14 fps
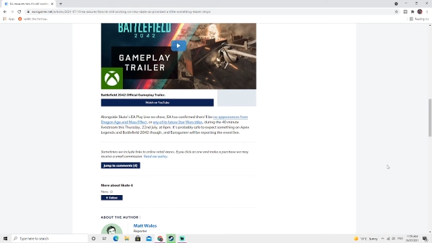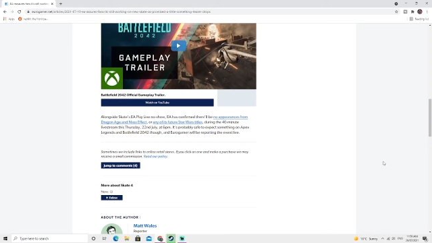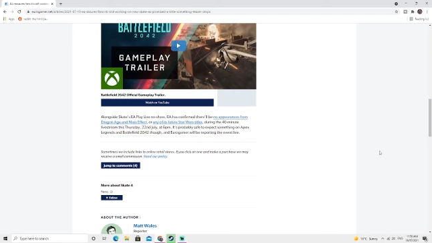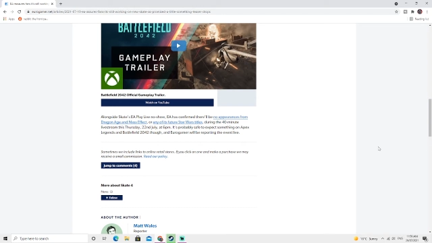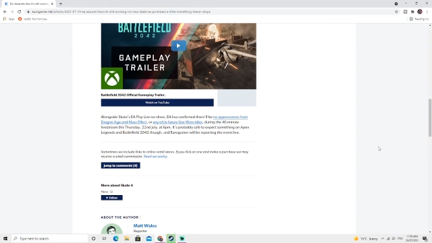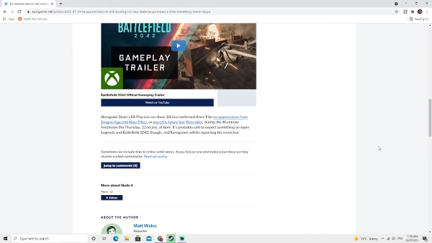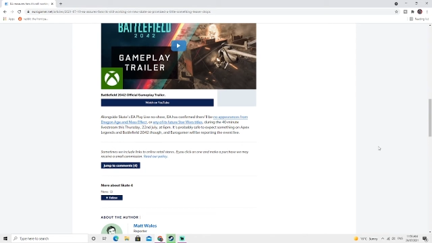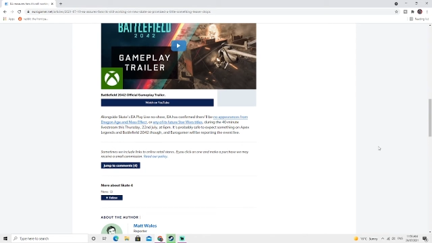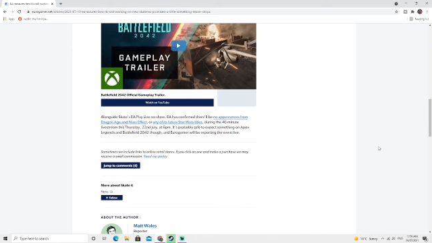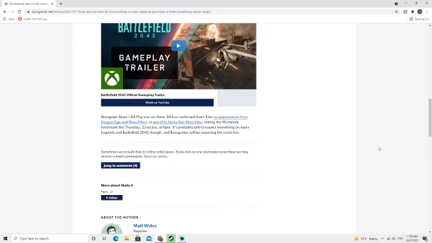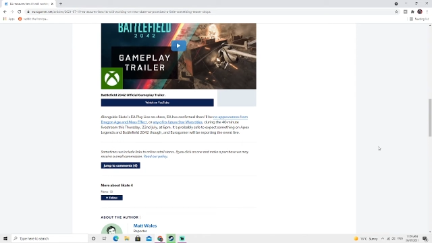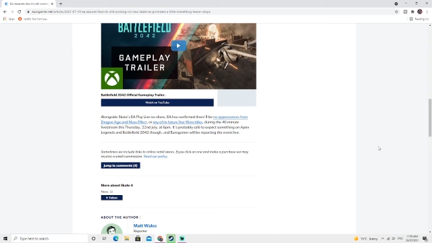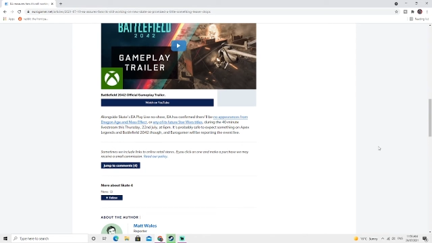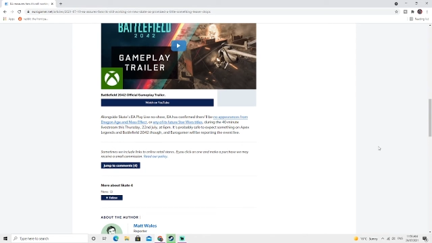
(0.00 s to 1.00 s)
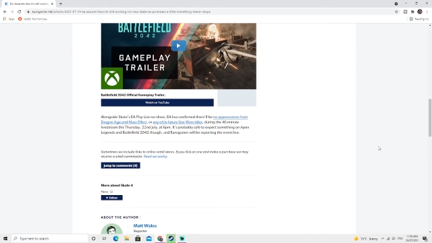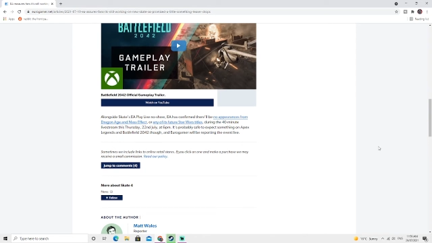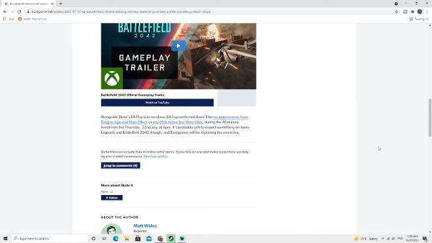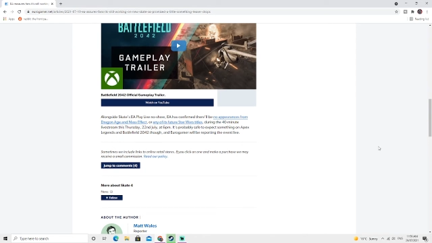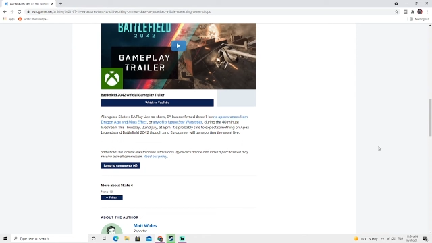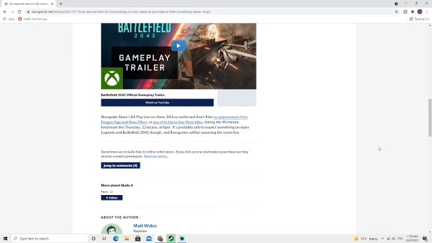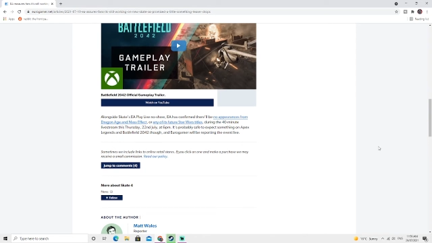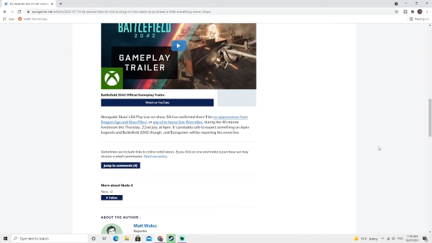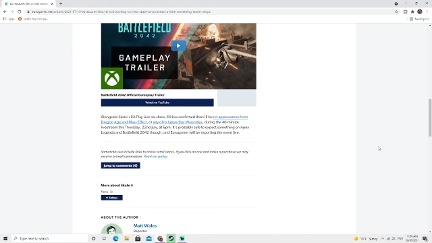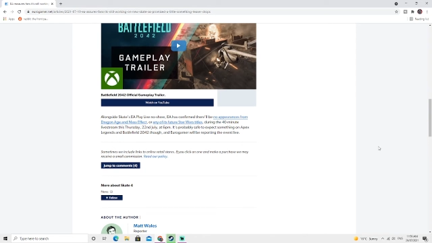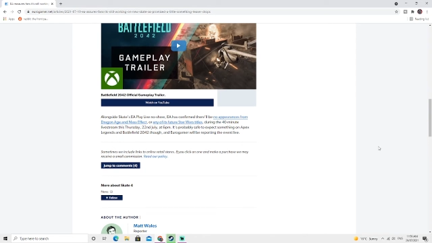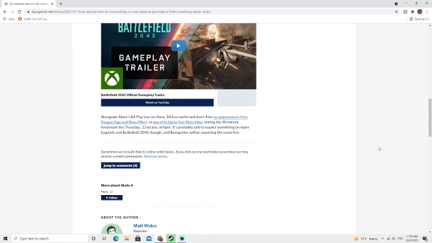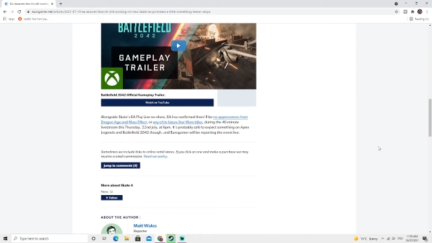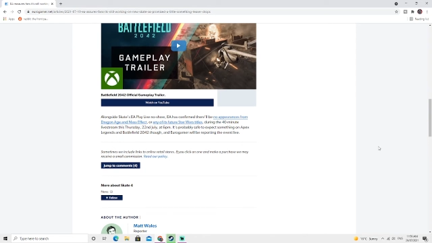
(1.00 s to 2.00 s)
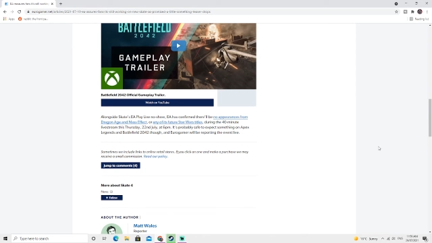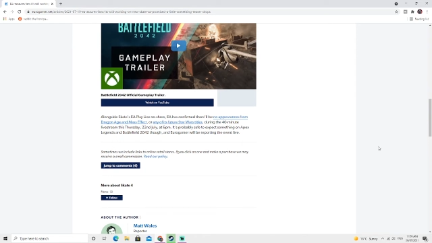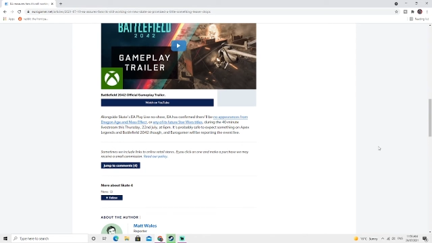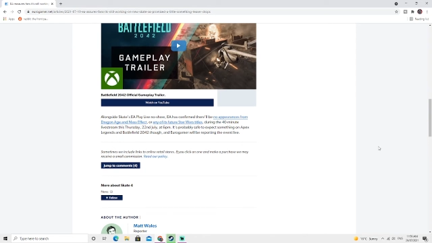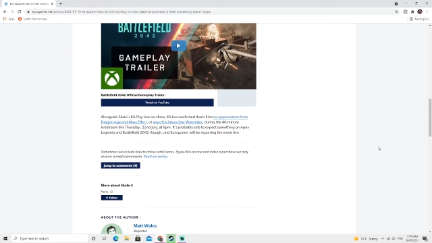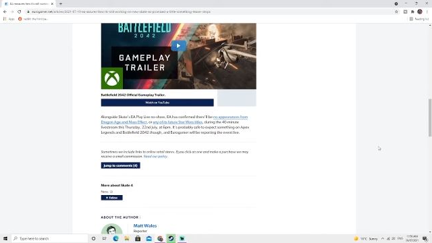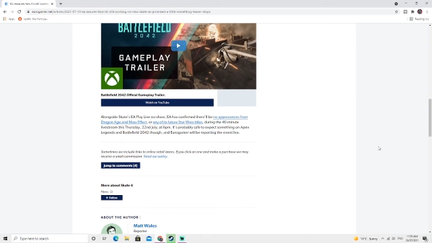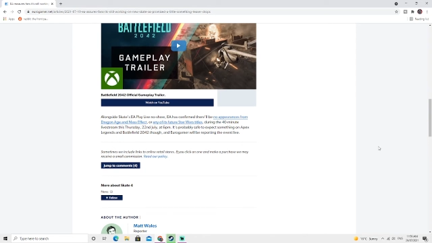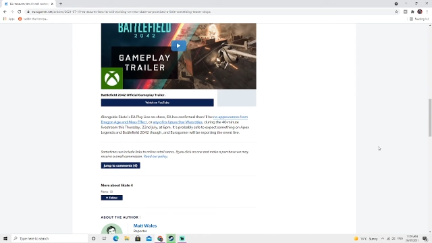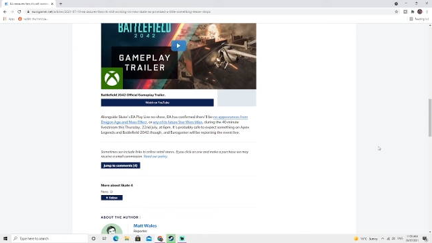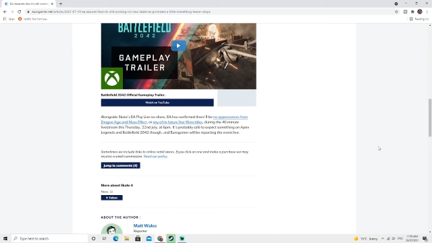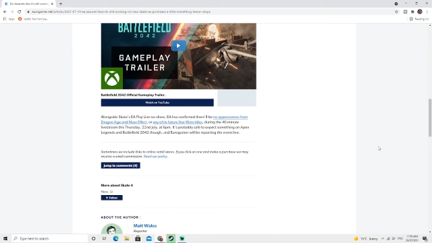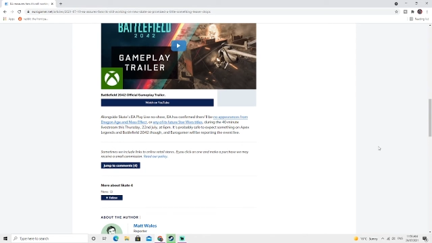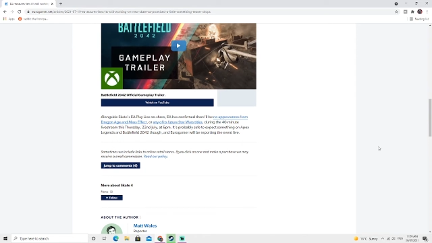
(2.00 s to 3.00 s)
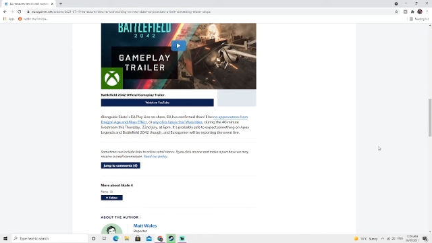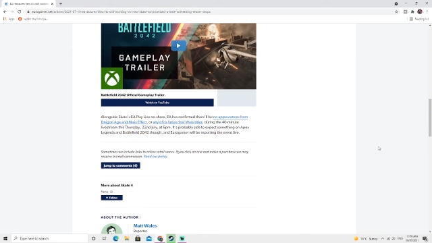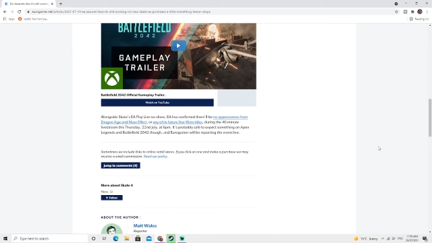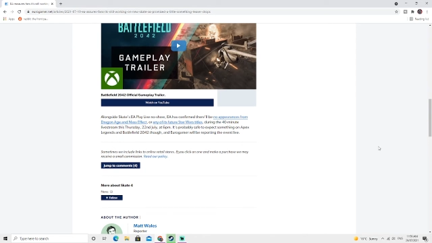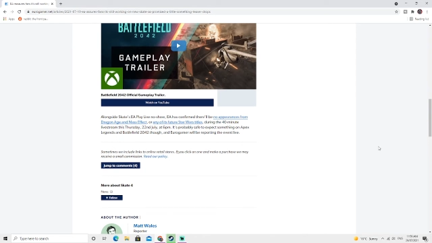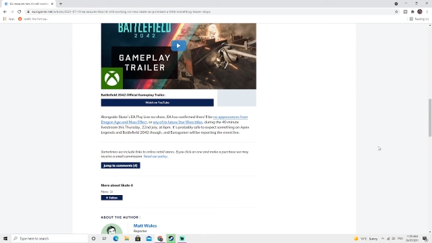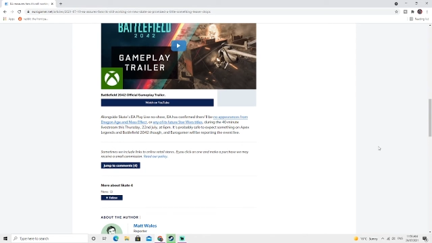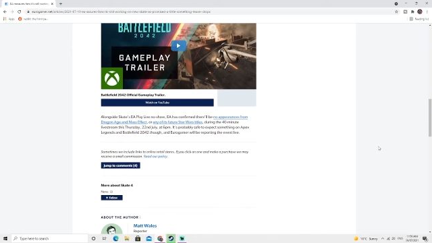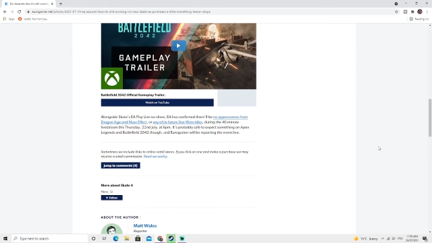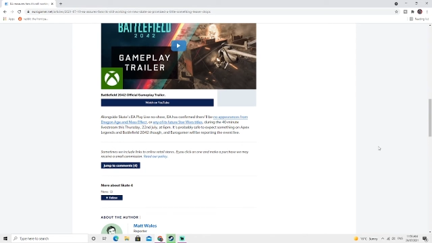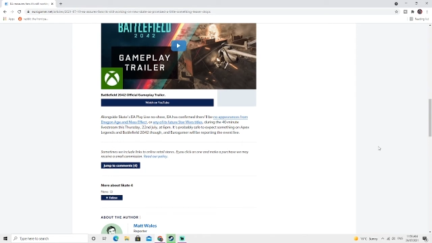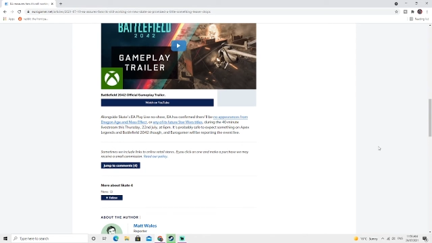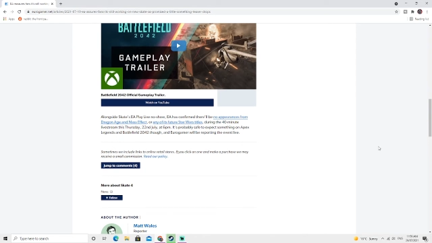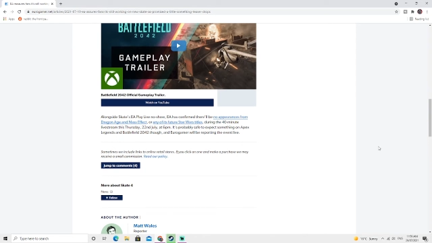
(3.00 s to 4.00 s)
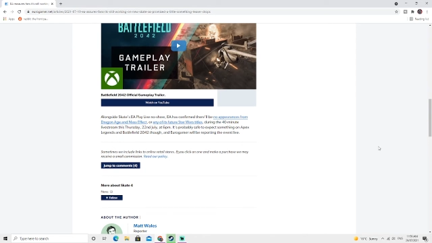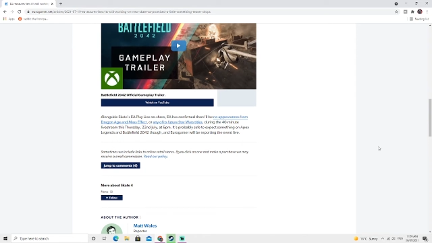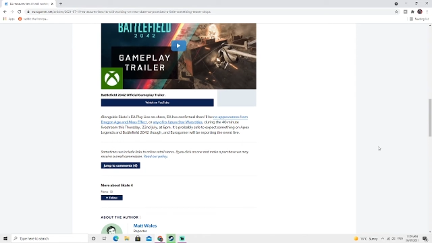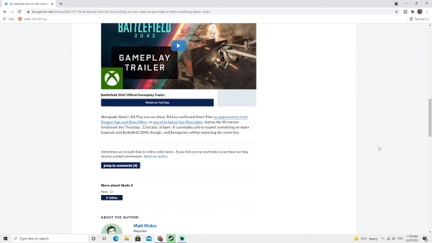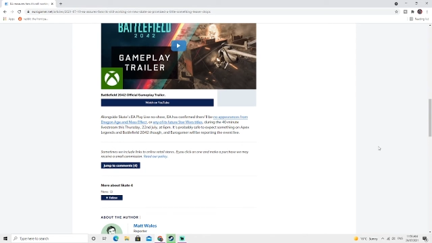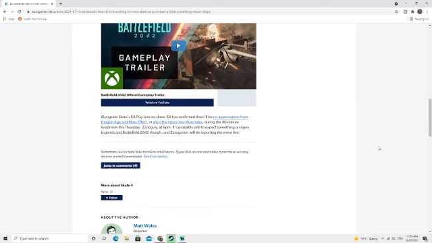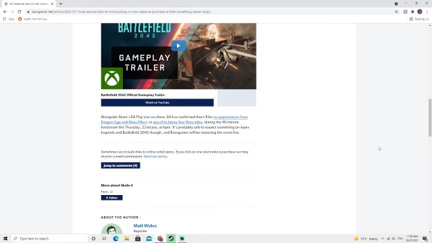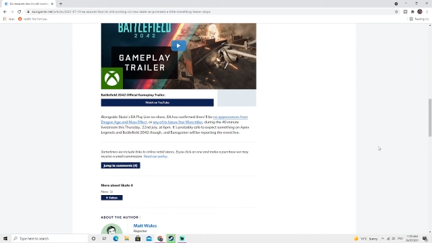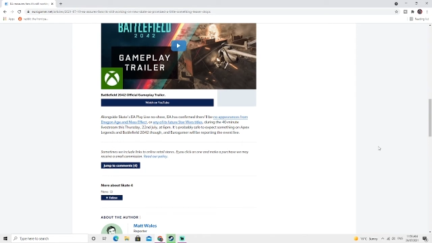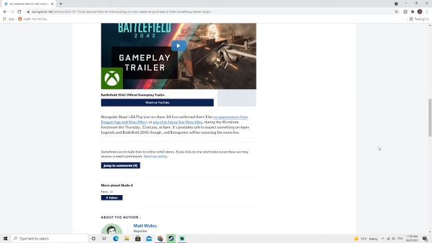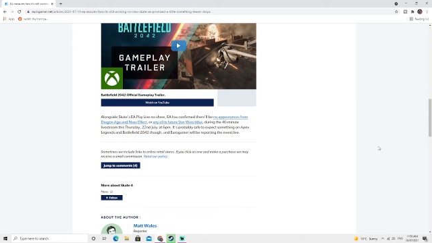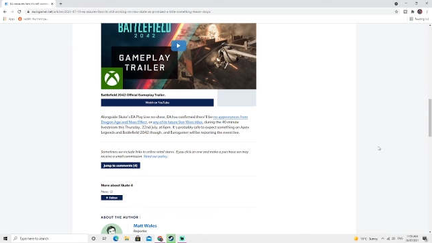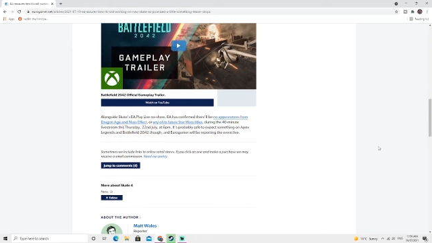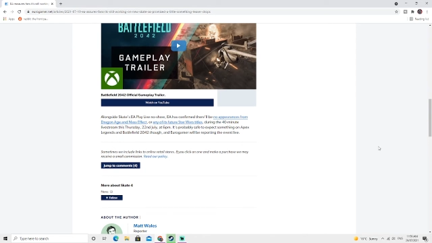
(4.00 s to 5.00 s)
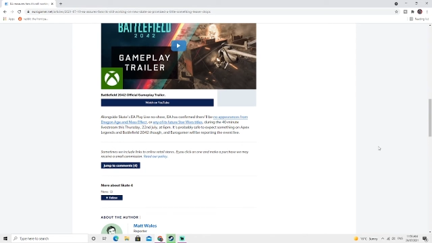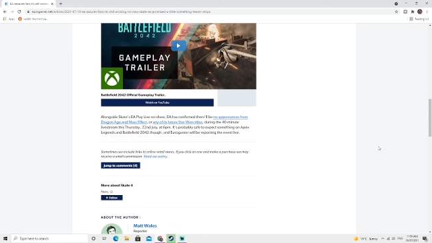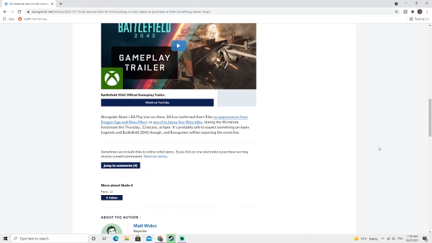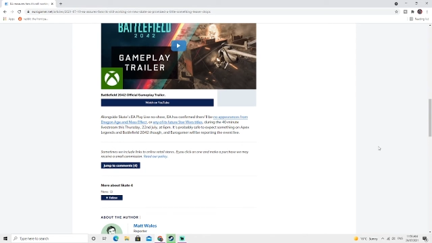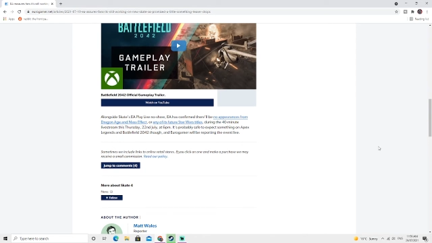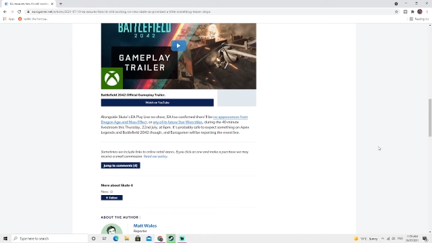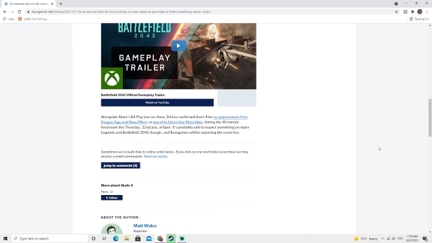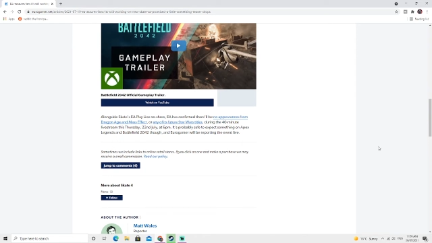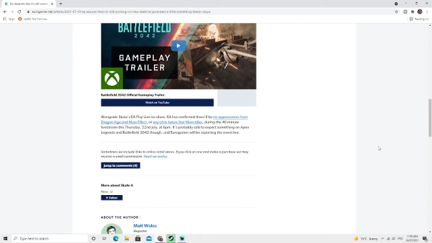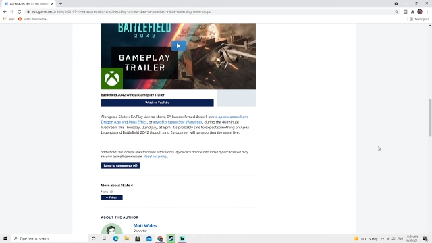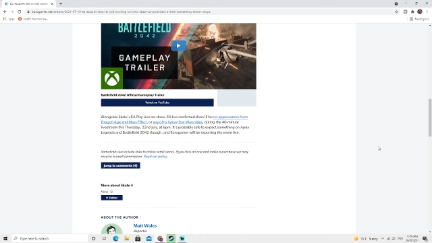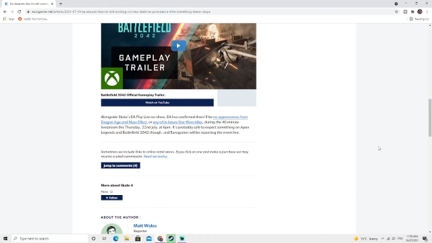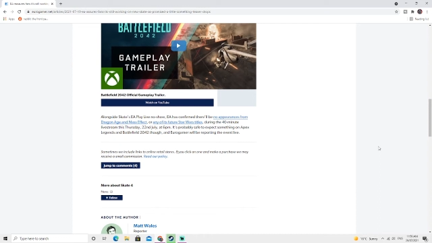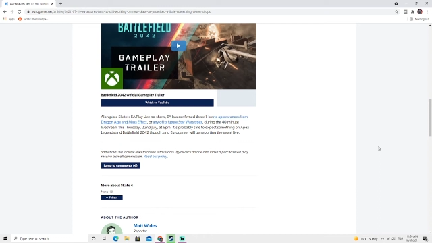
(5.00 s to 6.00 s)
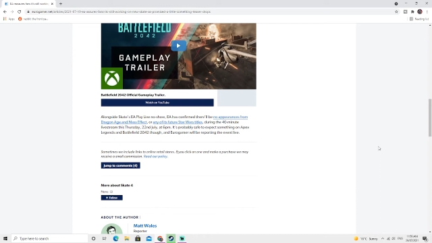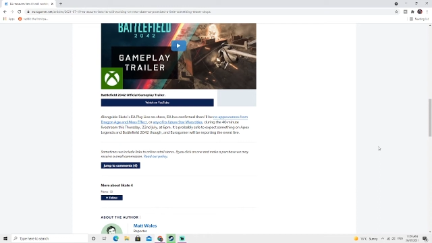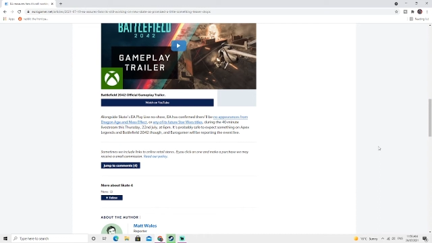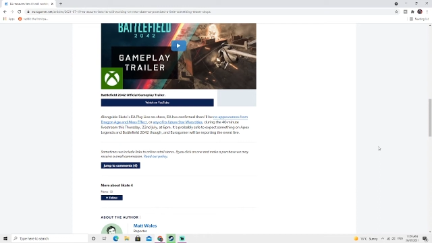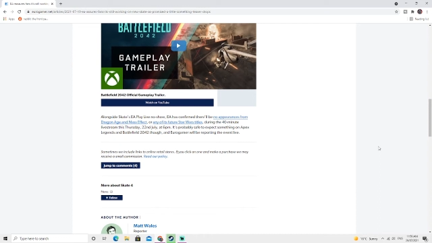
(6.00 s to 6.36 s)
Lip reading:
Nobody's mouth can be seen.